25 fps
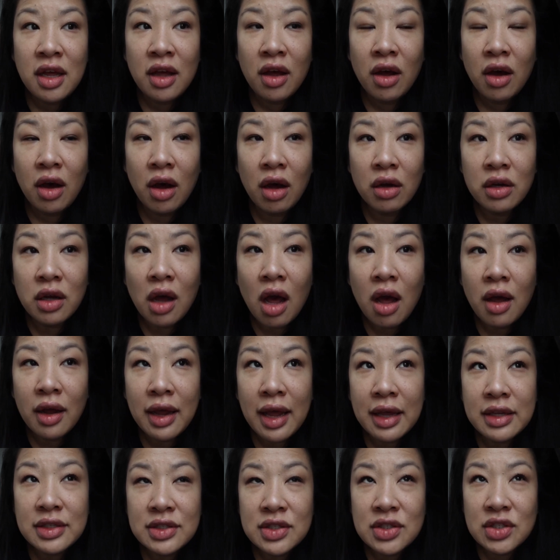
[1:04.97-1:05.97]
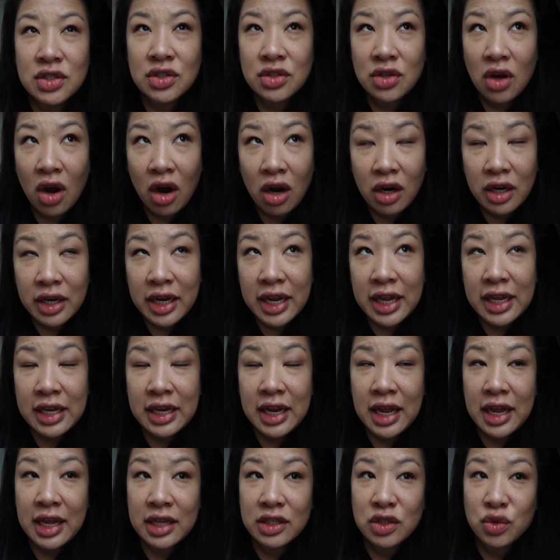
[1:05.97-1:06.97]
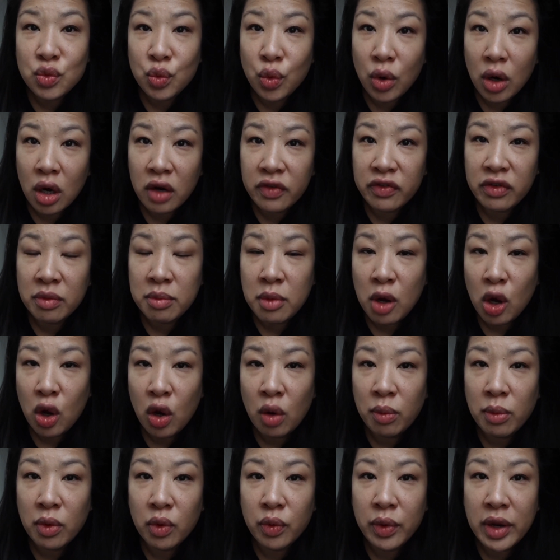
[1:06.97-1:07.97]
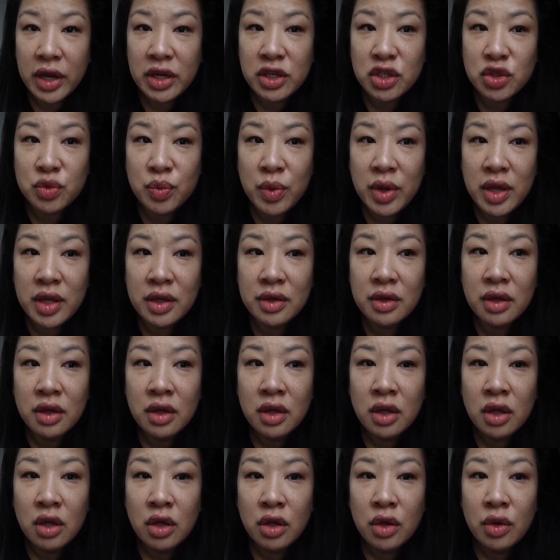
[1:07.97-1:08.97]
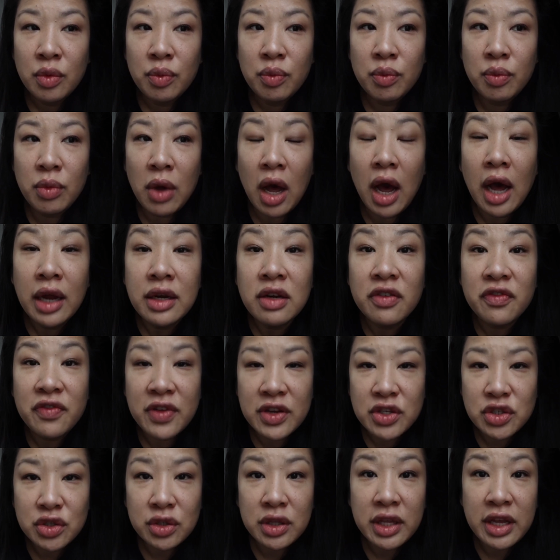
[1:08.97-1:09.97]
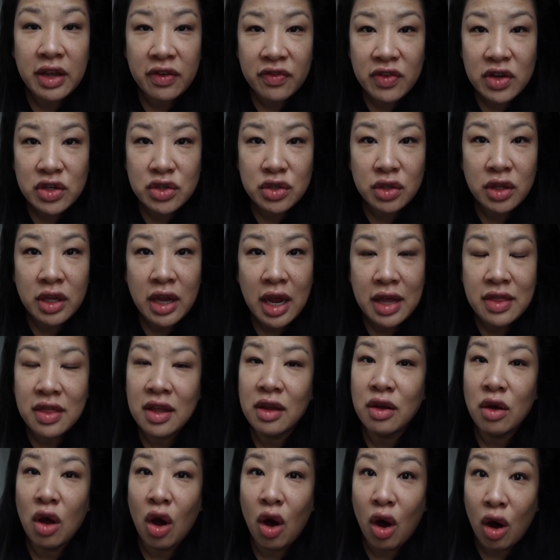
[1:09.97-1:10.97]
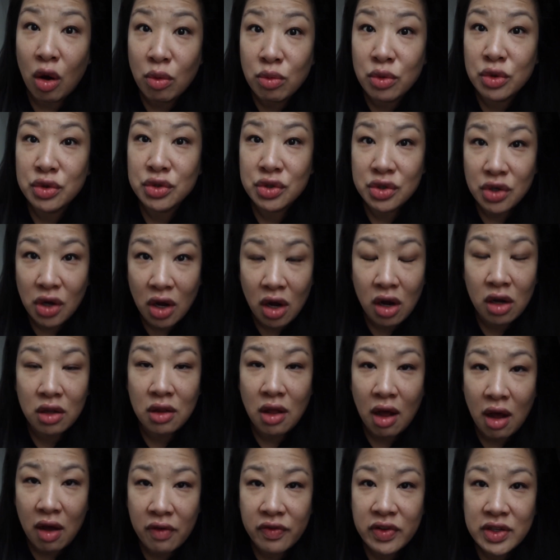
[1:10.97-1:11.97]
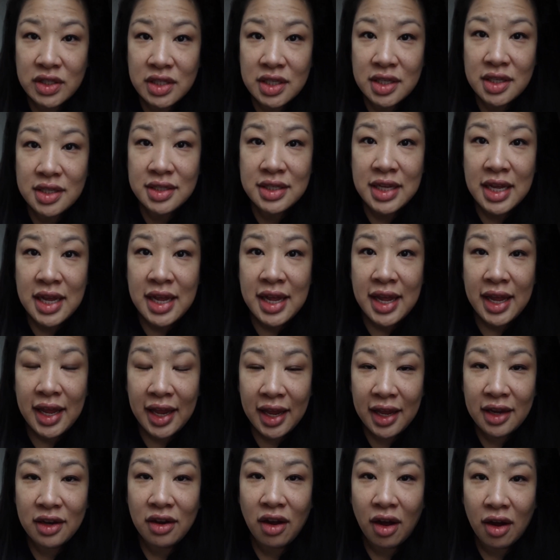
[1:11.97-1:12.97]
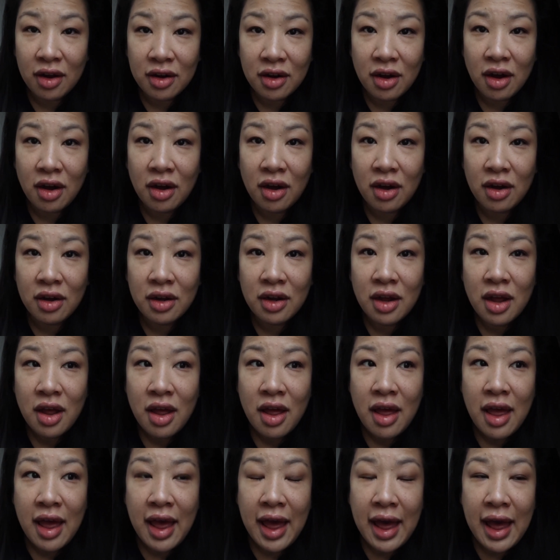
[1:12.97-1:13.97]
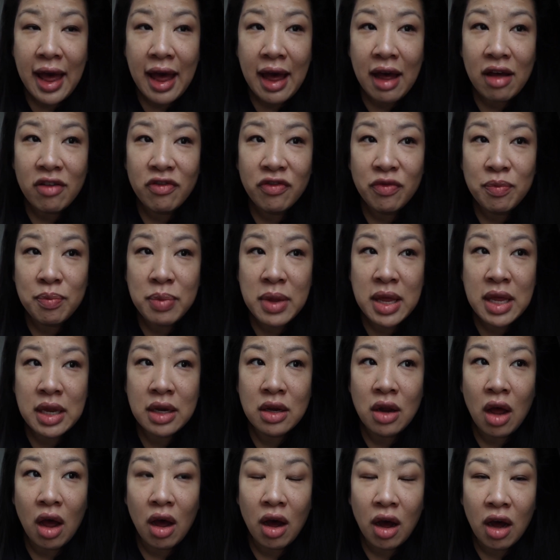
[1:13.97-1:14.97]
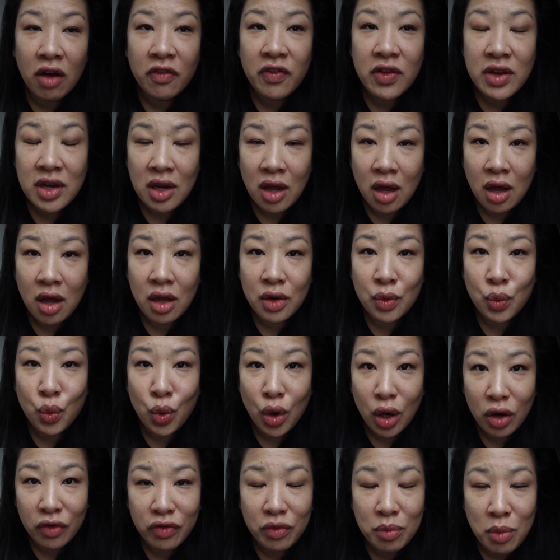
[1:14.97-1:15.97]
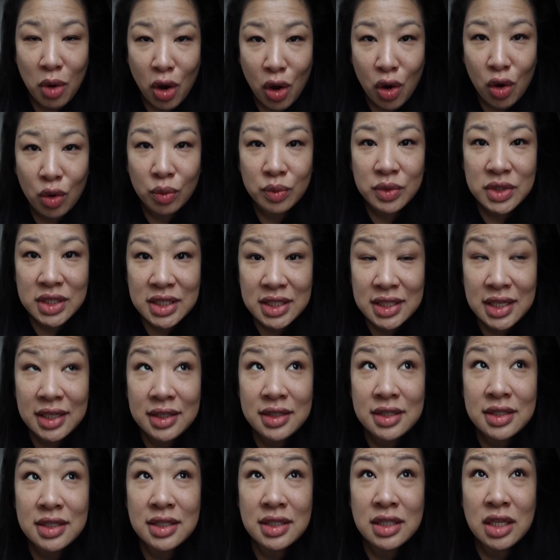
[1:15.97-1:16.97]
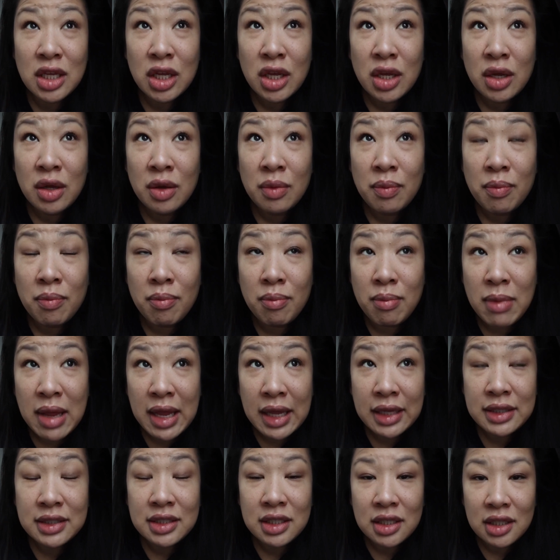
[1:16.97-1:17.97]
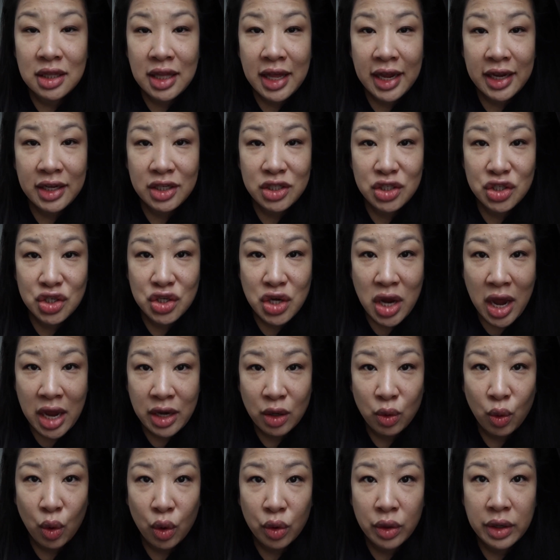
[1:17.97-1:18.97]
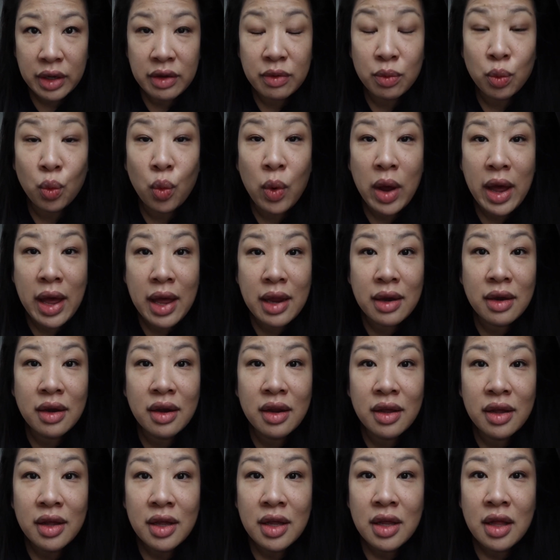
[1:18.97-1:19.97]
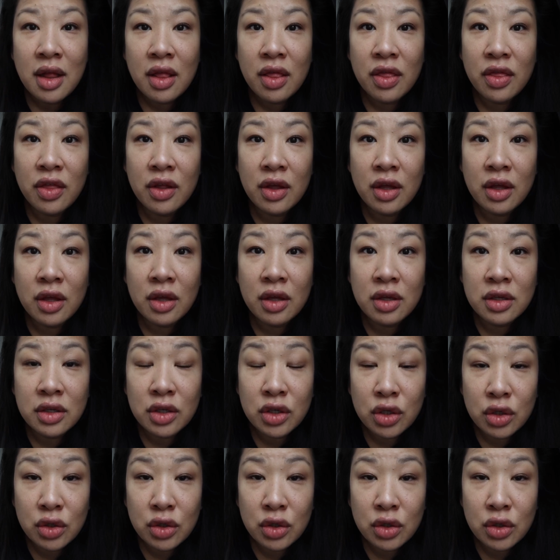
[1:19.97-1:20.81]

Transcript: Hong Kong started its work from home arrangement unofficially, officially. I think almost all offices in Hong Kong have been off and on work from home since mid to late January, when the